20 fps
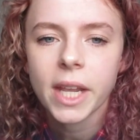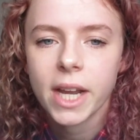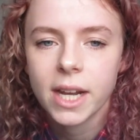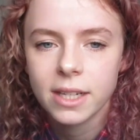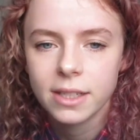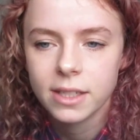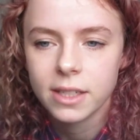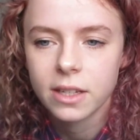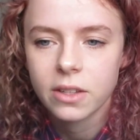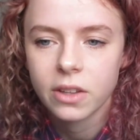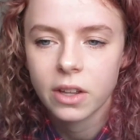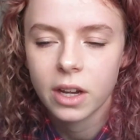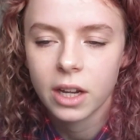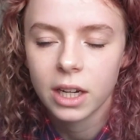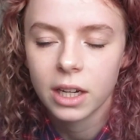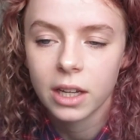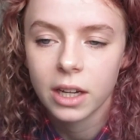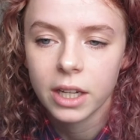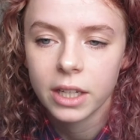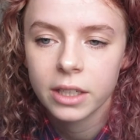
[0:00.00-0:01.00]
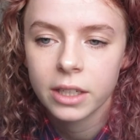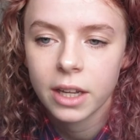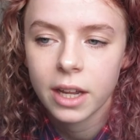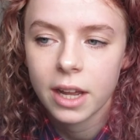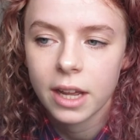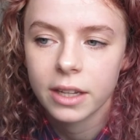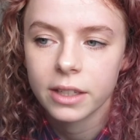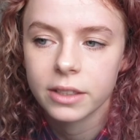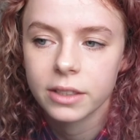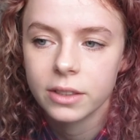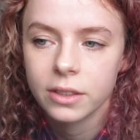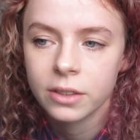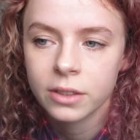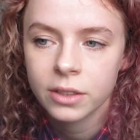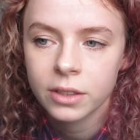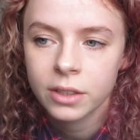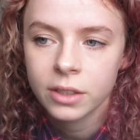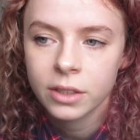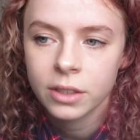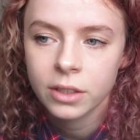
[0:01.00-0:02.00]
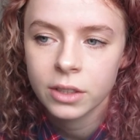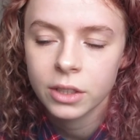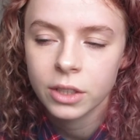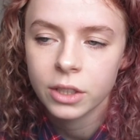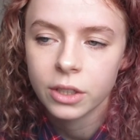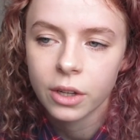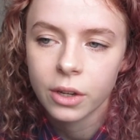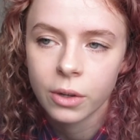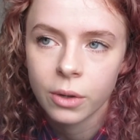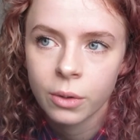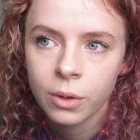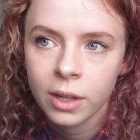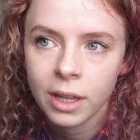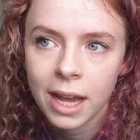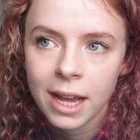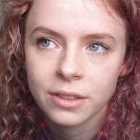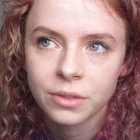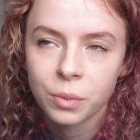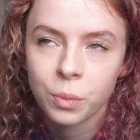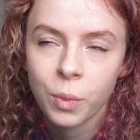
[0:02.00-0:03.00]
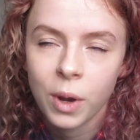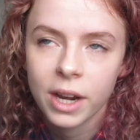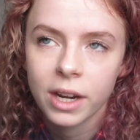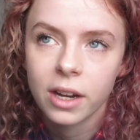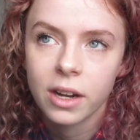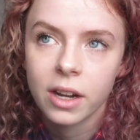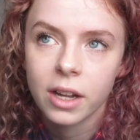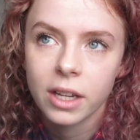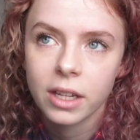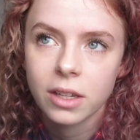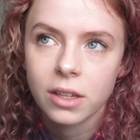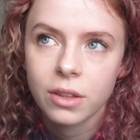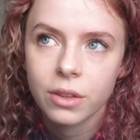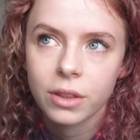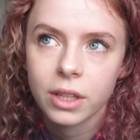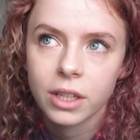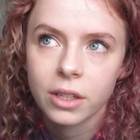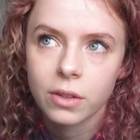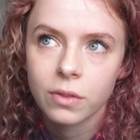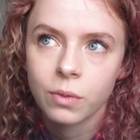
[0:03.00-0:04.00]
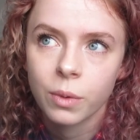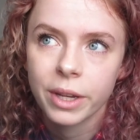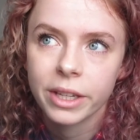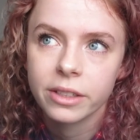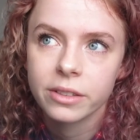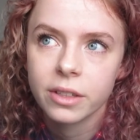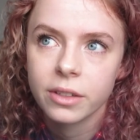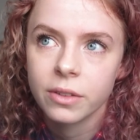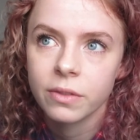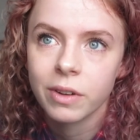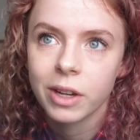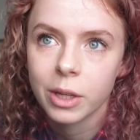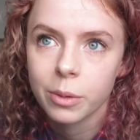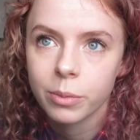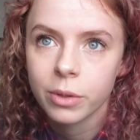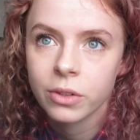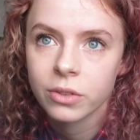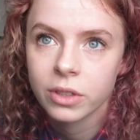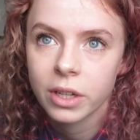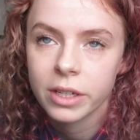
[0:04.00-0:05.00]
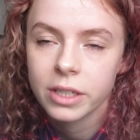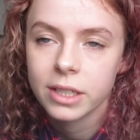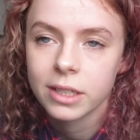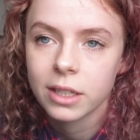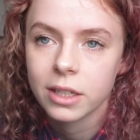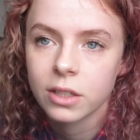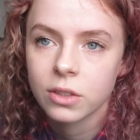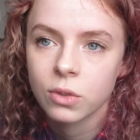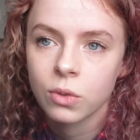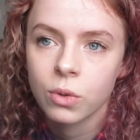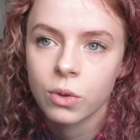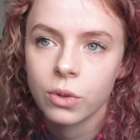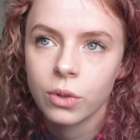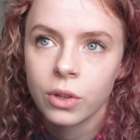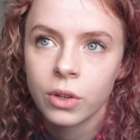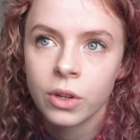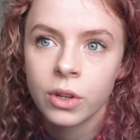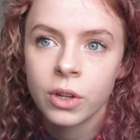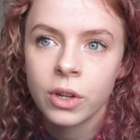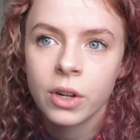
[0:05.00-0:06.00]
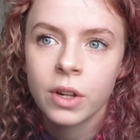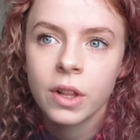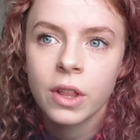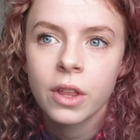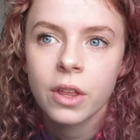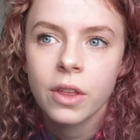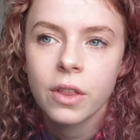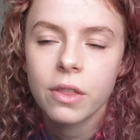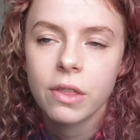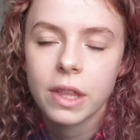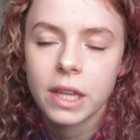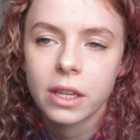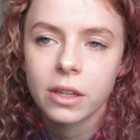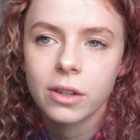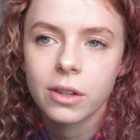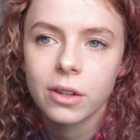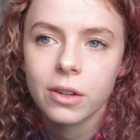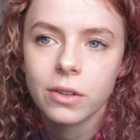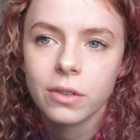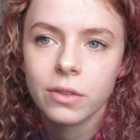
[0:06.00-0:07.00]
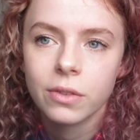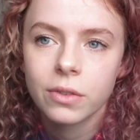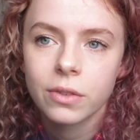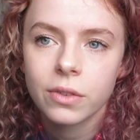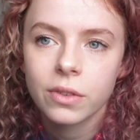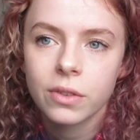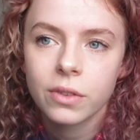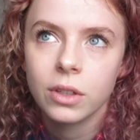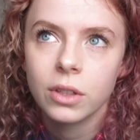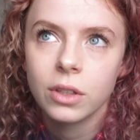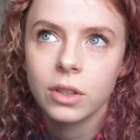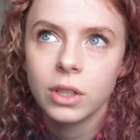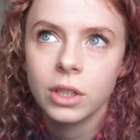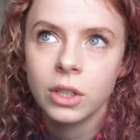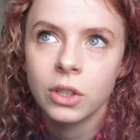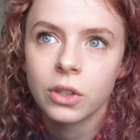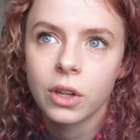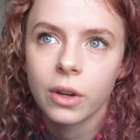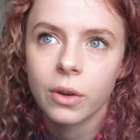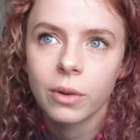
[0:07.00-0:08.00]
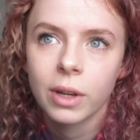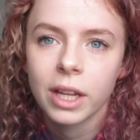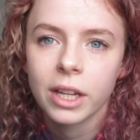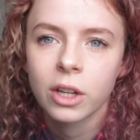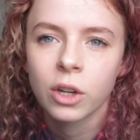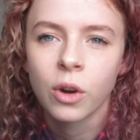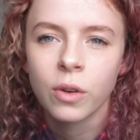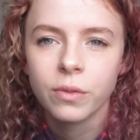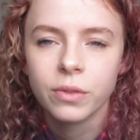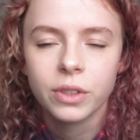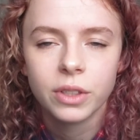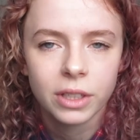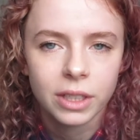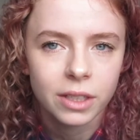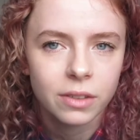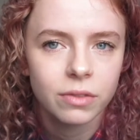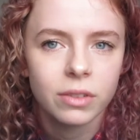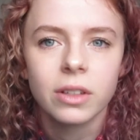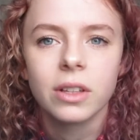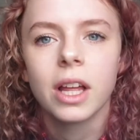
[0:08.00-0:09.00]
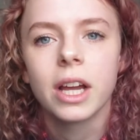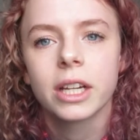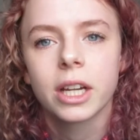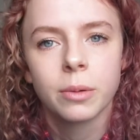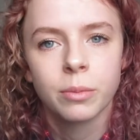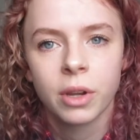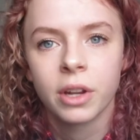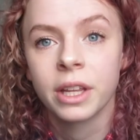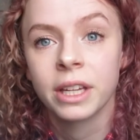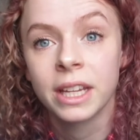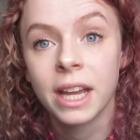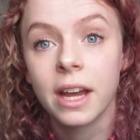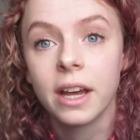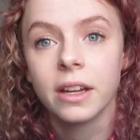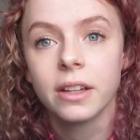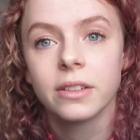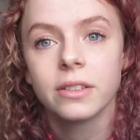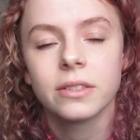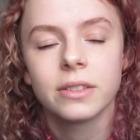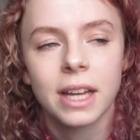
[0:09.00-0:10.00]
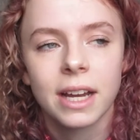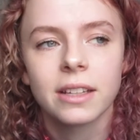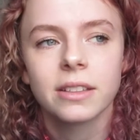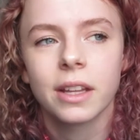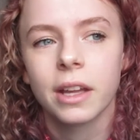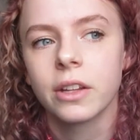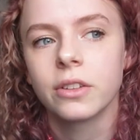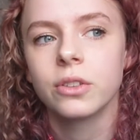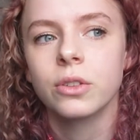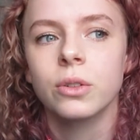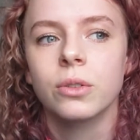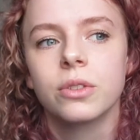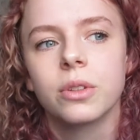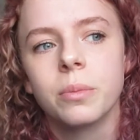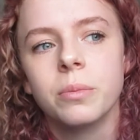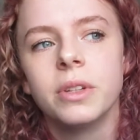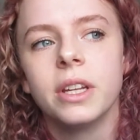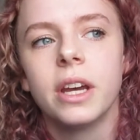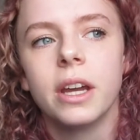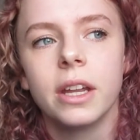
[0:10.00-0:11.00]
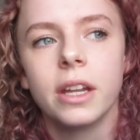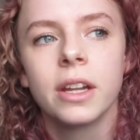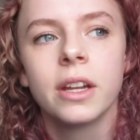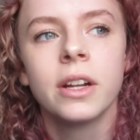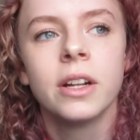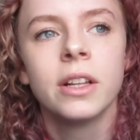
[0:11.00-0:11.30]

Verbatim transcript: ideas that I like and you know as and when I think of ways to develop those ideas or think of you know like confidently feel like I'm going to get that tattoo someday